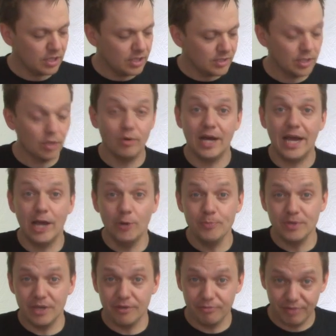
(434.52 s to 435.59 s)
So I hope
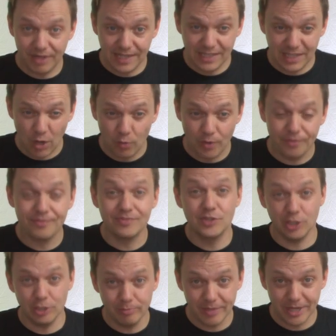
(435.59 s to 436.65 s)
you have fun with
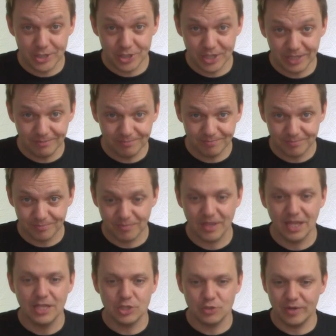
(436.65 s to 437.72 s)
tone matching.
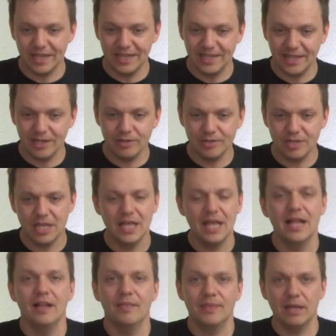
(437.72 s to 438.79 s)
Try it out.
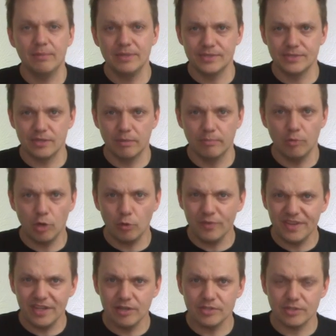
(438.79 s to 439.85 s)
There'll be some more
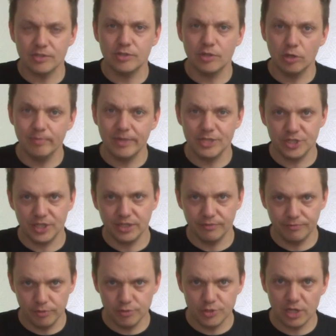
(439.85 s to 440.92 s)
videos on tone matching in the
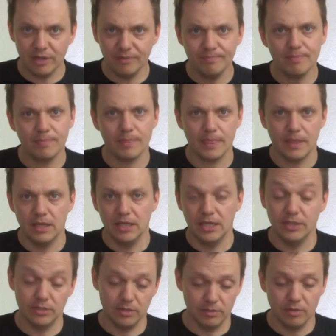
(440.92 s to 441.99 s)
future,
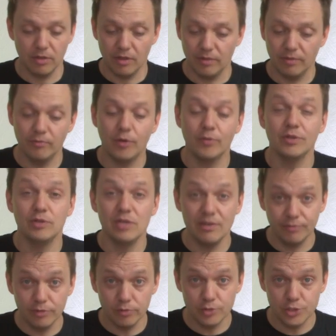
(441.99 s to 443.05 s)
in the very
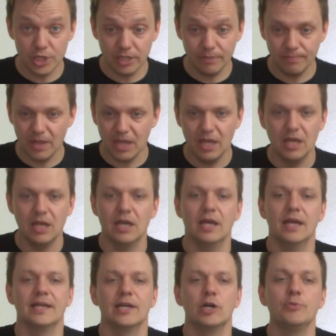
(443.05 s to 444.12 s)
near future,
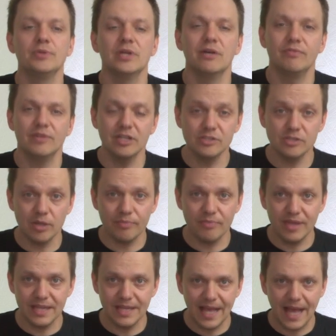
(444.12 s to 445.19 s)
and I hope you have learned
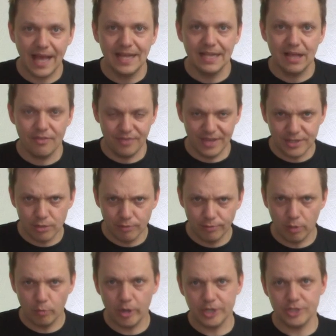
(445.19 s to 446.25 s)
something. Thank you
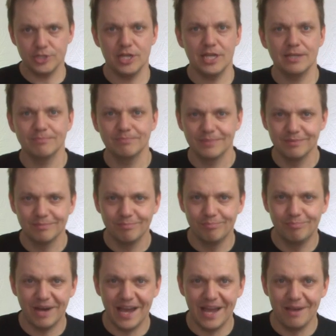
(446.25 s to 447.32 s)
for watching.
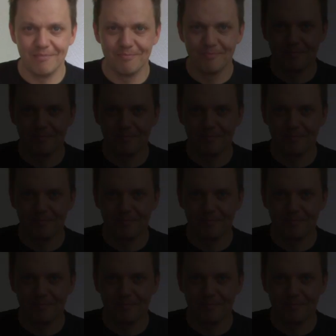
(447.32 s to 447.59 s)
Bye.